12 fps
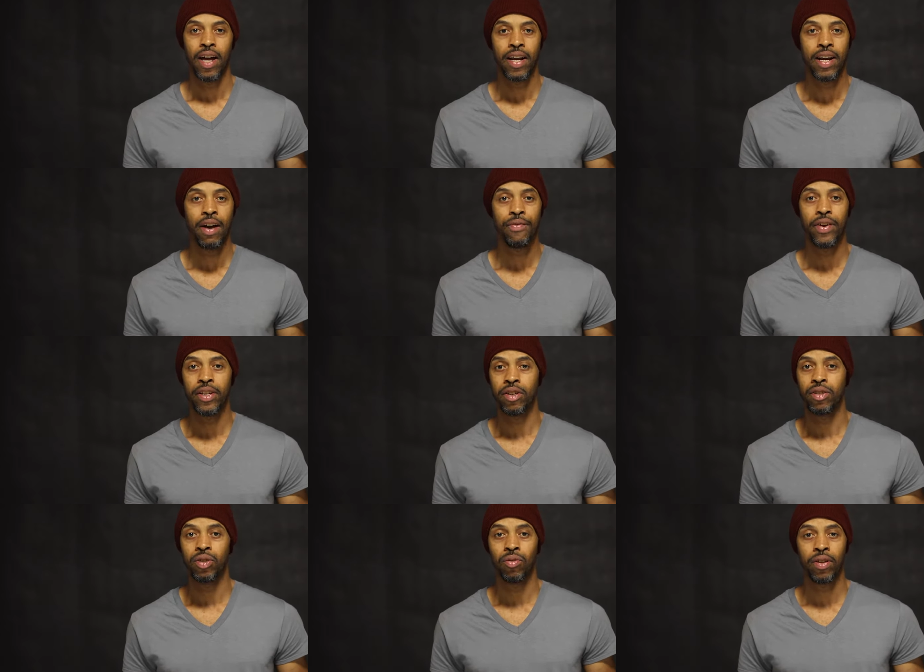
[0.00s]
enough in your
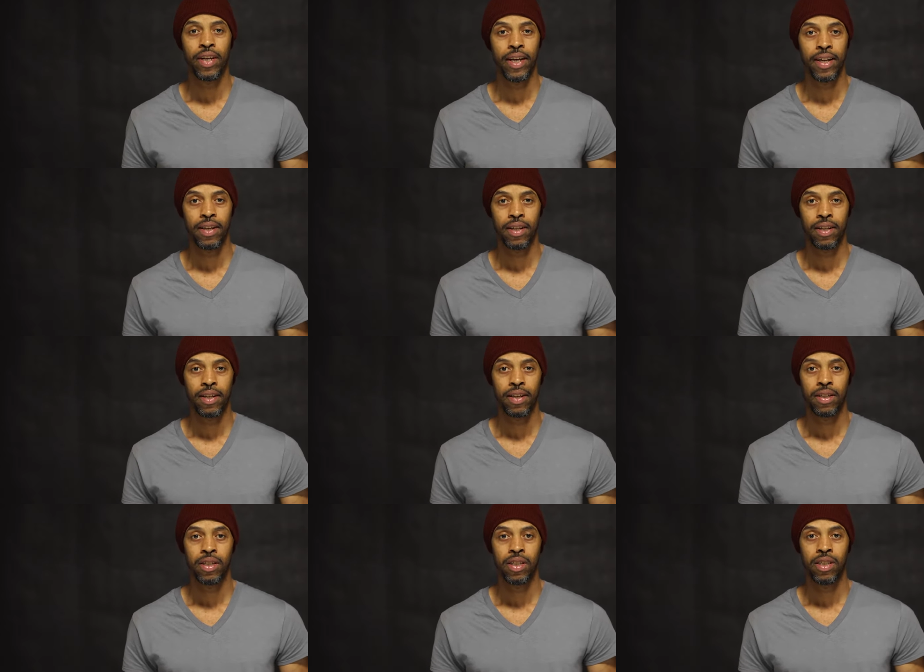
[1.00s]
toolkit
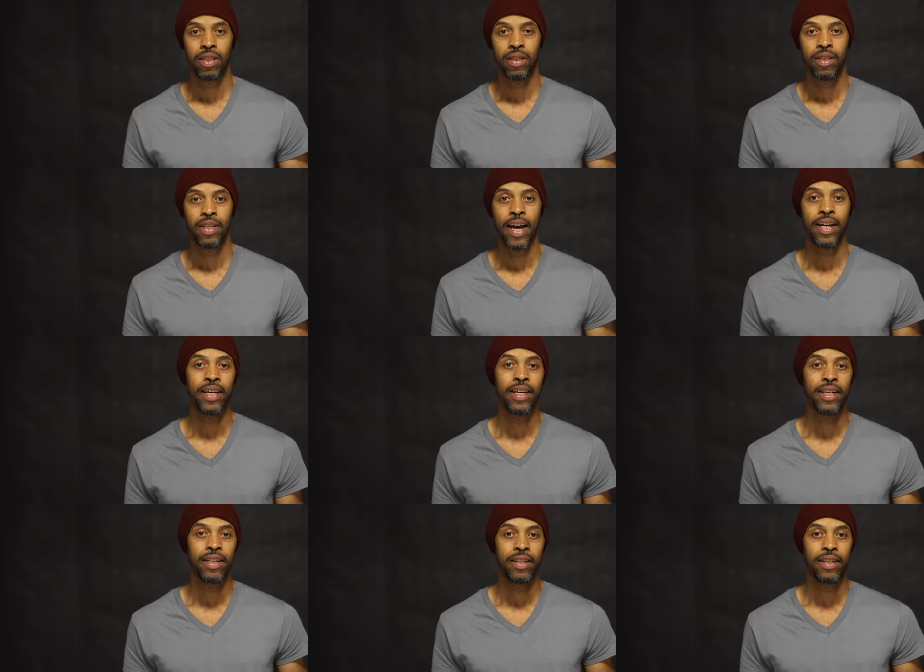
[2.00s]
that can